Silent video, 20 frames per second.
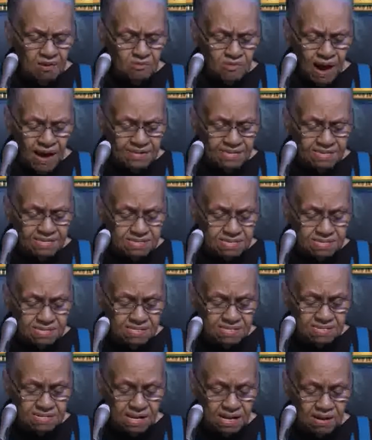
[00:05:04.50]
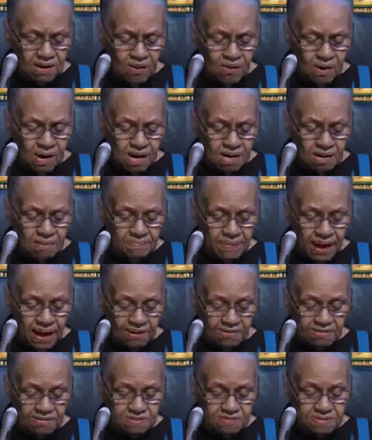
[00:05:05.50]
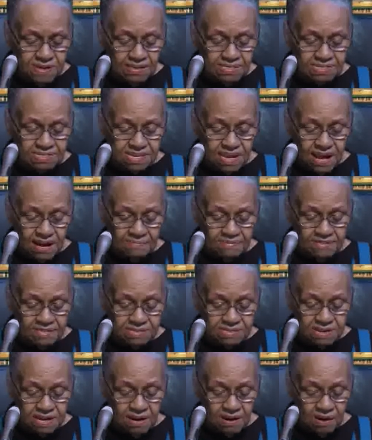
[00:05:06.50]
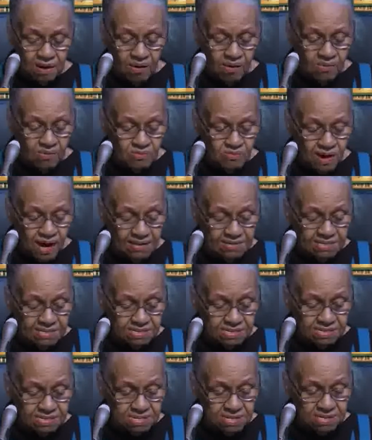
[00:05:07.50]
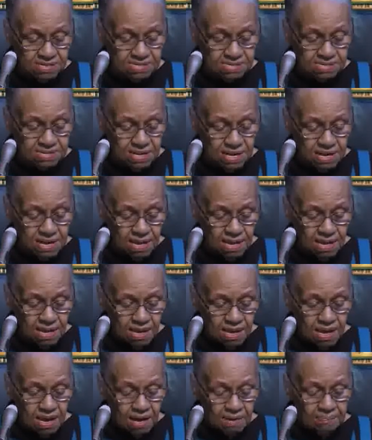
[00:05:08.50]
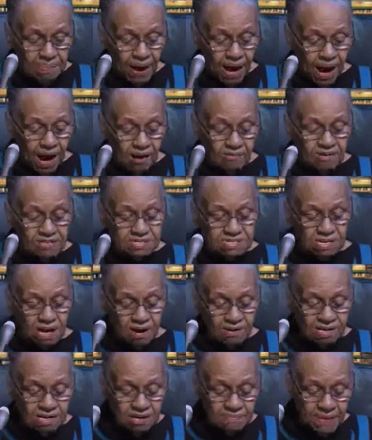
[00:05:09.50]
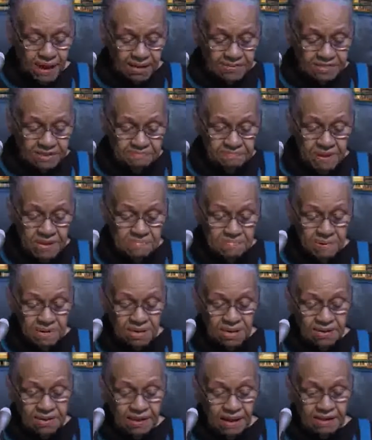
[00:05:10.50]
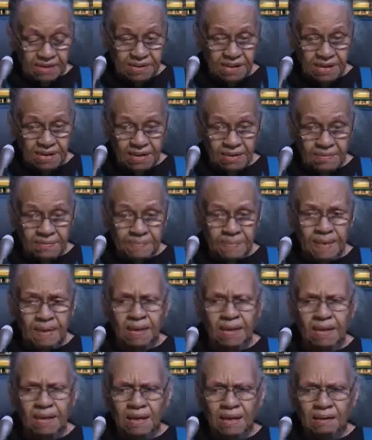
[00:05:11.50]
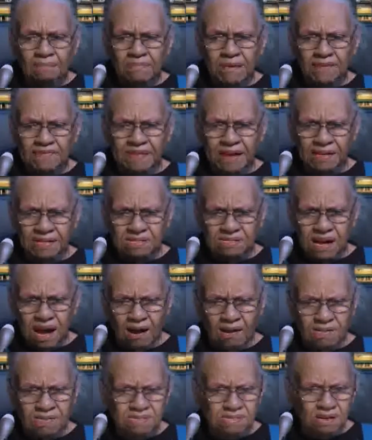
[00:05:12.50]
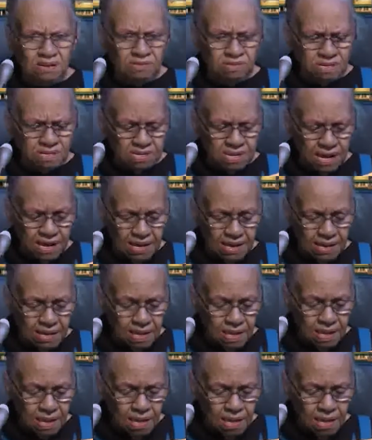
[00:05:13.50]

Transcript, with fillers: righteousness, and going about to establish their own righteousness. Paul was talking about the people in that day, but that's also today.